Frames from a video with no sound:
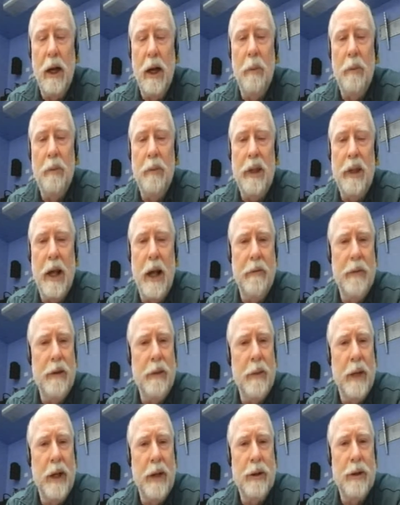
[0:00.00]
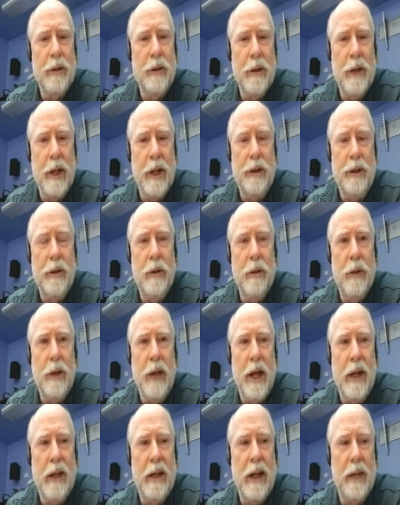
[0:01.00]
you have to make sure that you don't
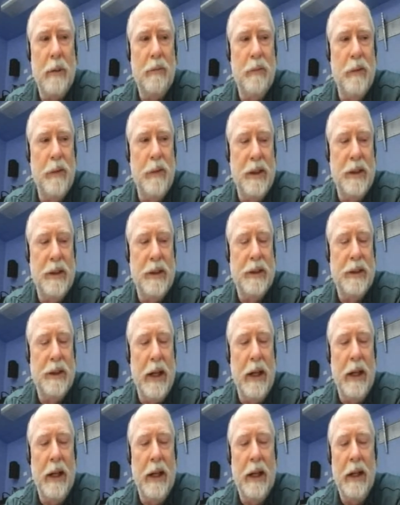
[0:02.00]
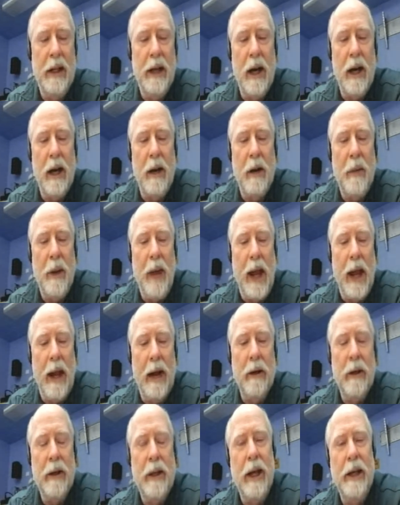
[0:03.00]
end up with any air
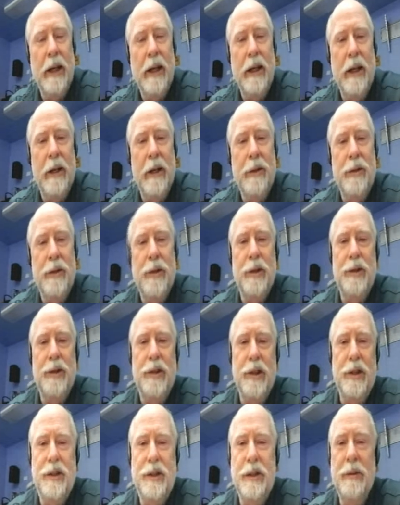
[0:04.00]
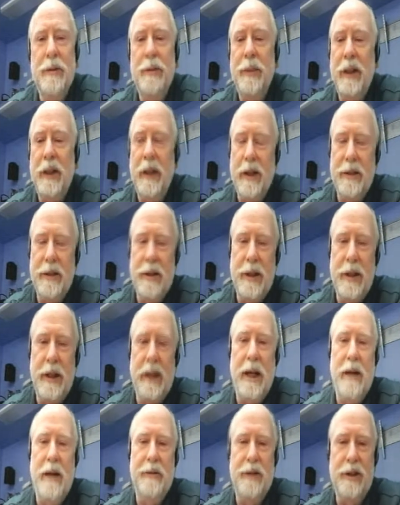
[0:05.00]
getting into the system because then you have
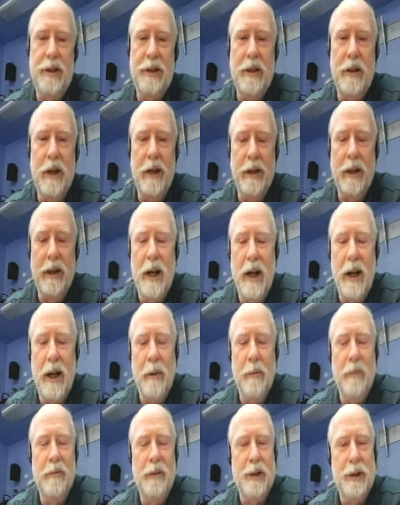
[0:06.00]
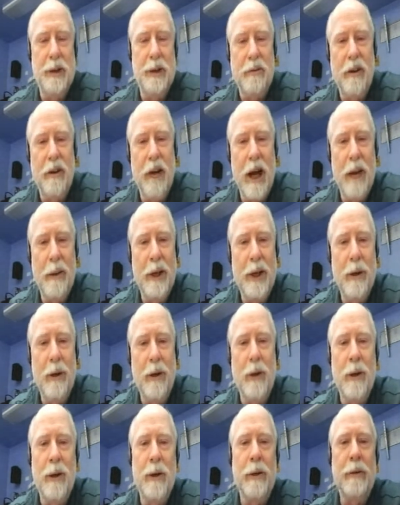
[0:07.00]
to start with the priming all
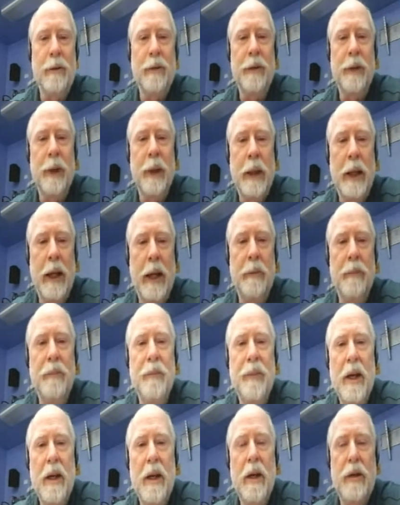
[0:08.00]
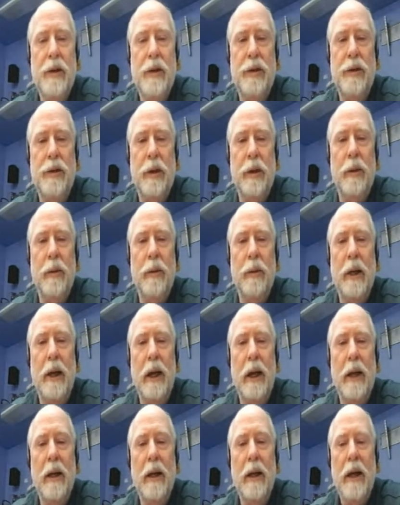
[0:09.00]
over again. So uh,
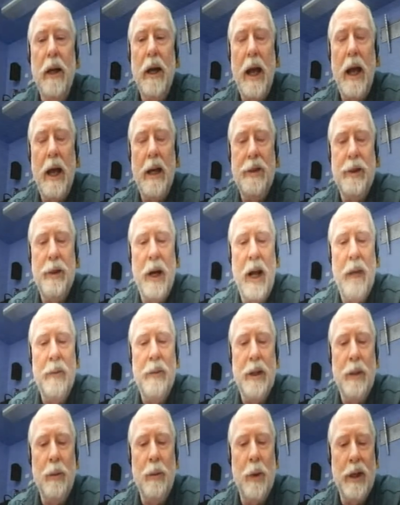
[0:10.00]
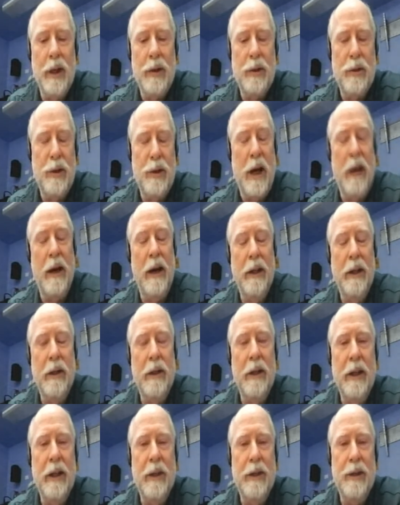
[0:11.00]
as you empty one tank, you need
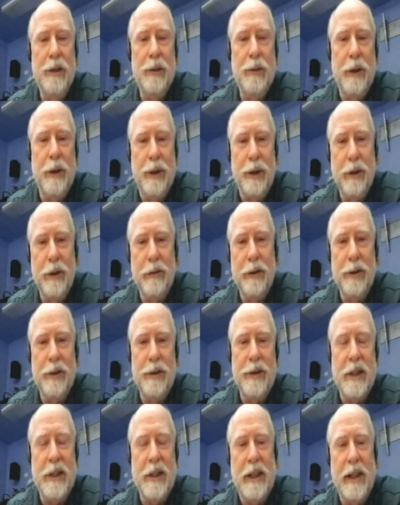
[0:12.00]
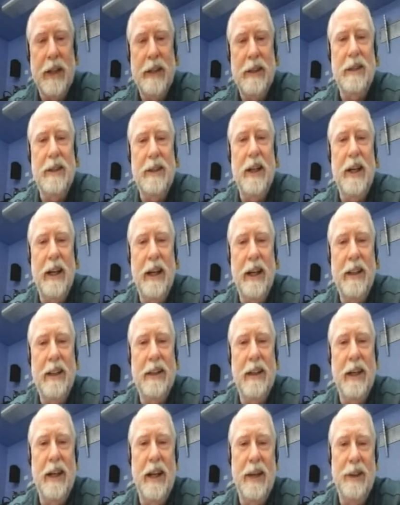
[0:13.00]
to switch over to the next tank, and that
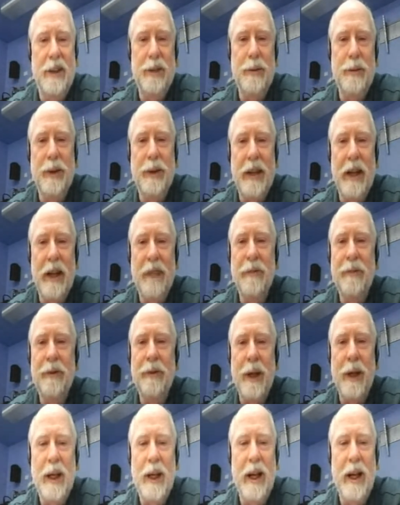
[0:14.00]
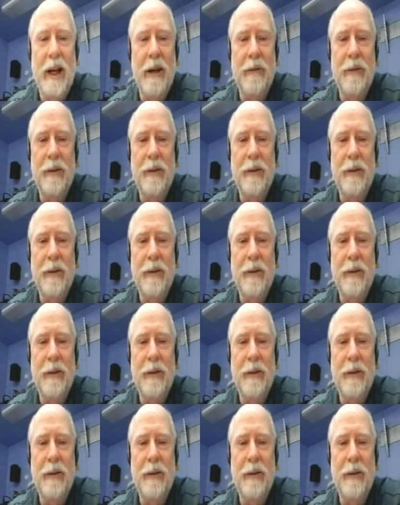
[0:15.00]
has to be done very carefully.